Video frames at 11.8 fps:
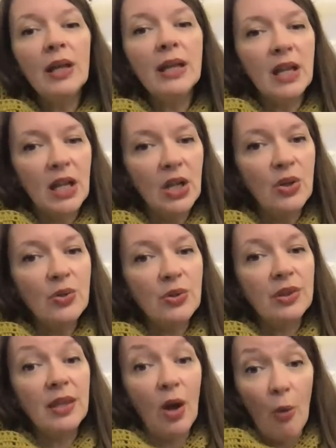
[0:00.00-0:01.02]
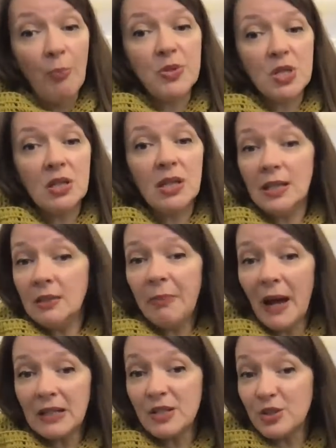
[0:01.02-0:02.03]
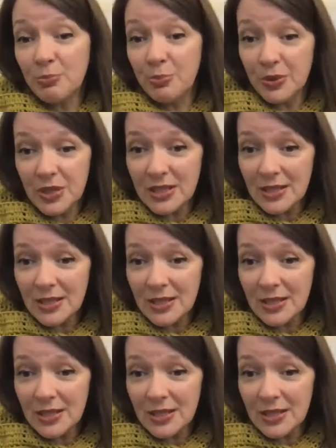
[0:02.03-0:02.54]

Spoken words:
include the option in the pattern to put